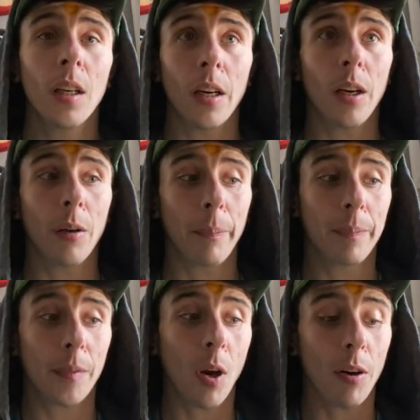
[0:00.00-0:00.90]

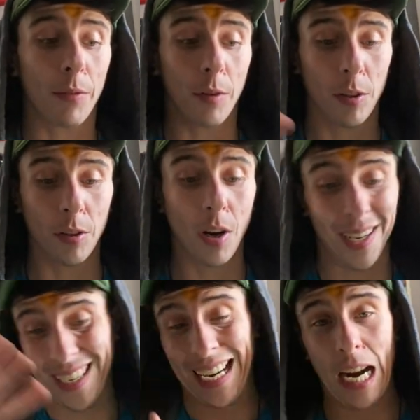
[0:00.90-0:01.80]
are for
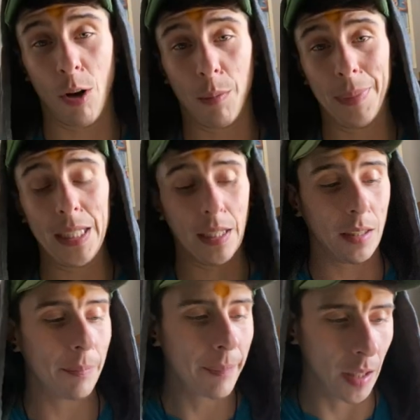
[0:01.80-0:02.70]
our
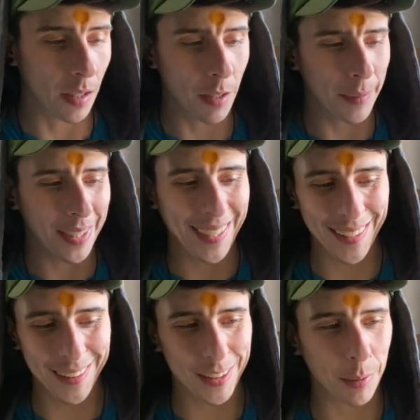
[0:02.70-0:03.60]
being, and
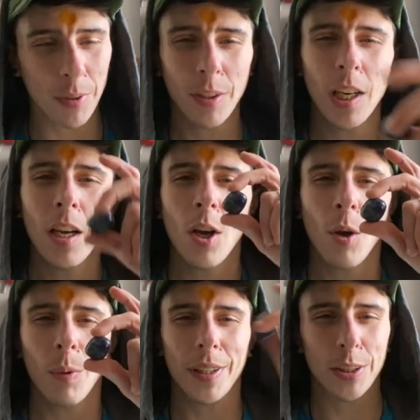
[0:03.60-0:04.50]
kind of some of
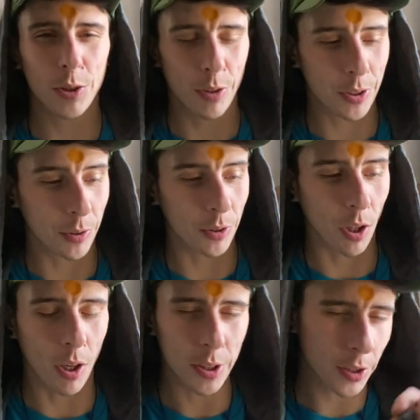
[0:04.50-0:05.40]
what these crystals
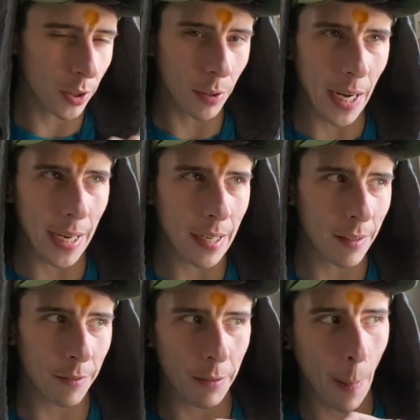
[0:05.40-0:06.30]
also
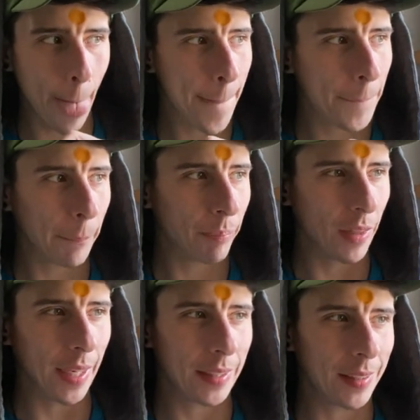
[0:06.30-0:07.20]
have,
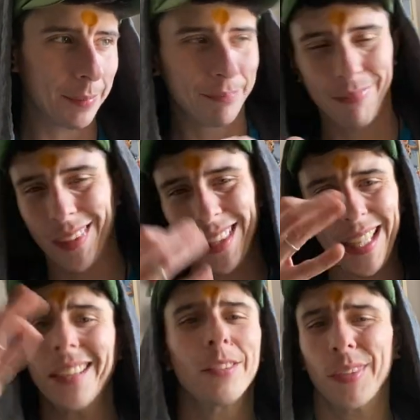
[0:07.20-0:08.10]
like
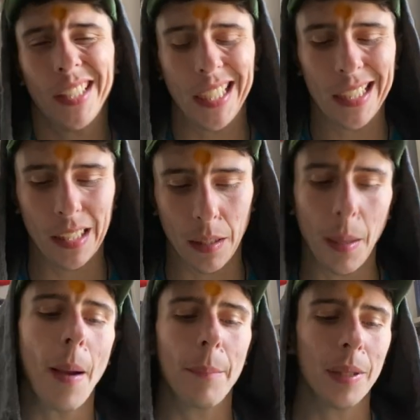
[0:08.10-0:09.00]
the healing
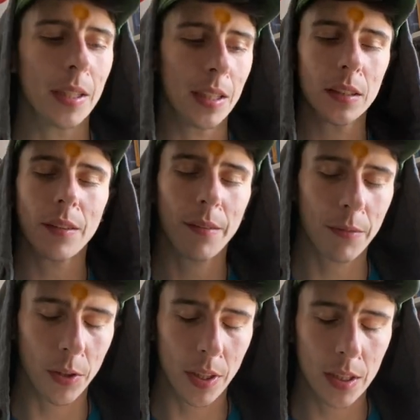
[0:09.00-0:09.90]
abilities
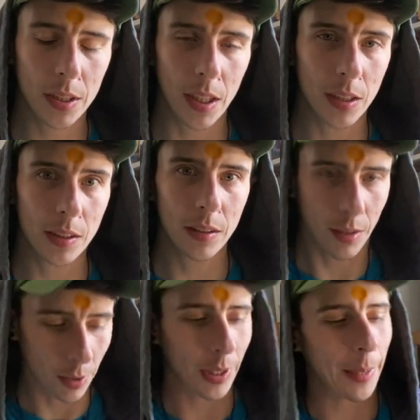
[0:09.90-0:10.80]
for these things.
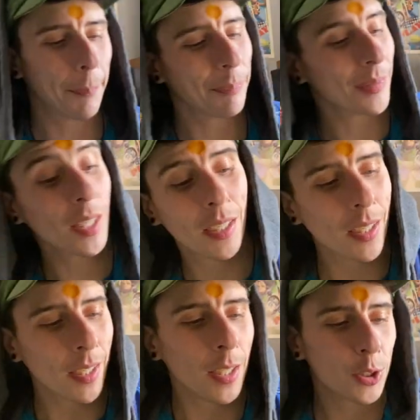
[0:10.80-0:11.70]
Okay,
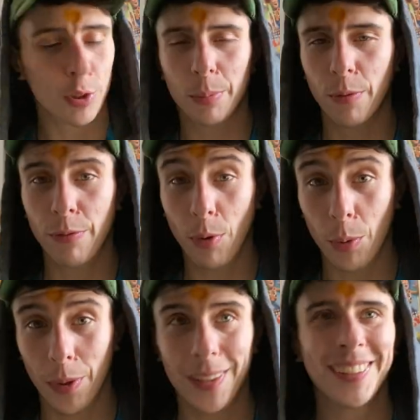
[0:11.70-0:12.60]
let's move
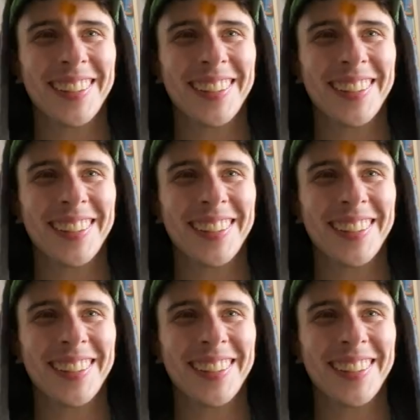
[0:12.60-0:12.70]
forward.